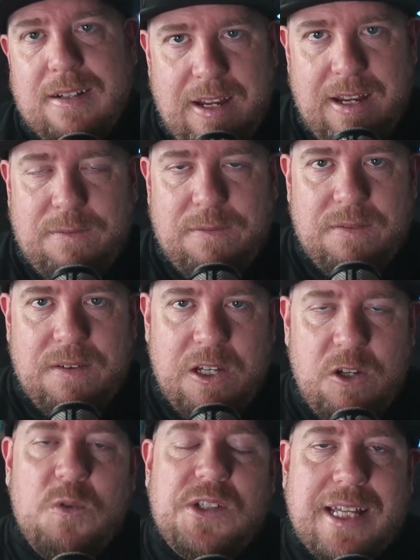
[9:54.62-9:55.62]
If
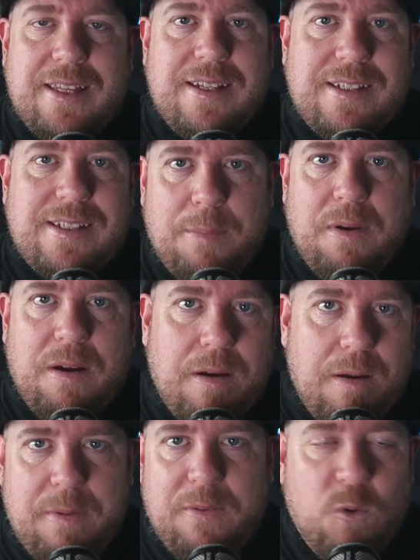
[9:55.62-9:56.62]
you set this up
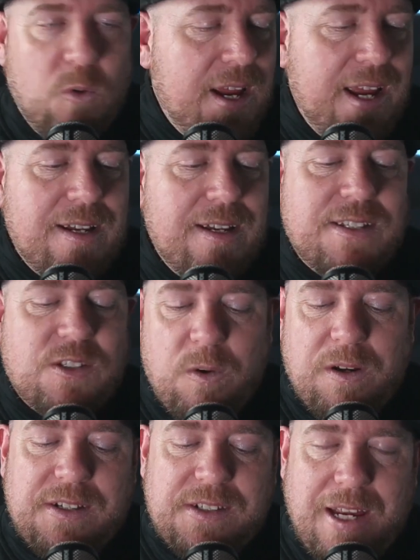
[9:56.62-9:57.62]
beforehand, it's
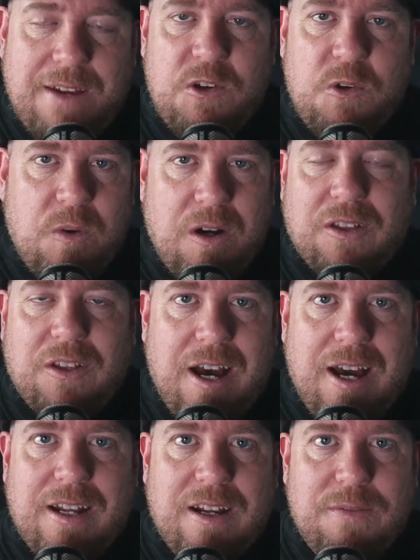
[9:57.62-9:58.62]
going to save you a
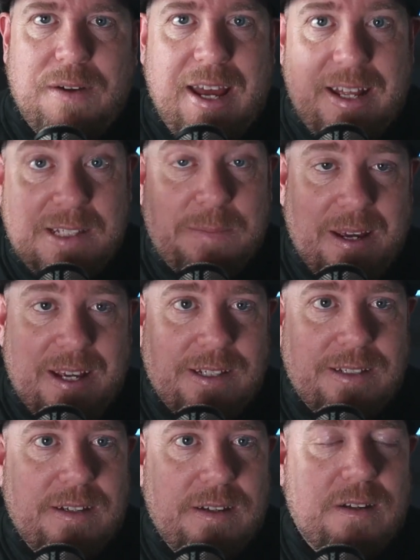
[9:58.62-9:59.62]
lot of
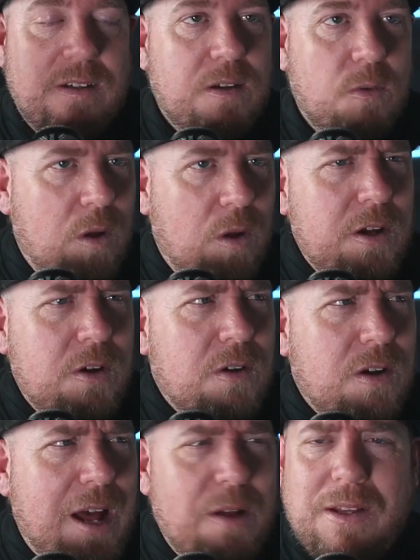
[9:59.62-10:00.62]
headspace while you're
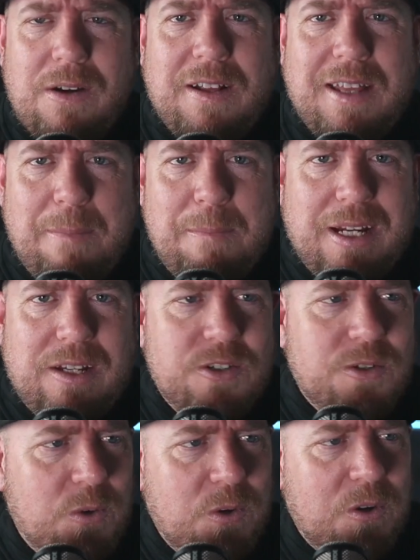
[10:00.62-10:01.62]
out there on that
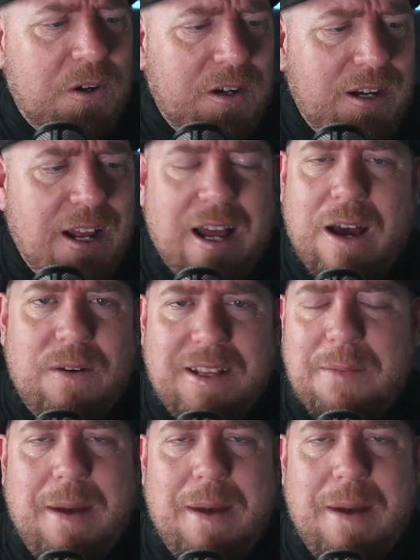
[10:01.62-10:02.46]
beach or out in the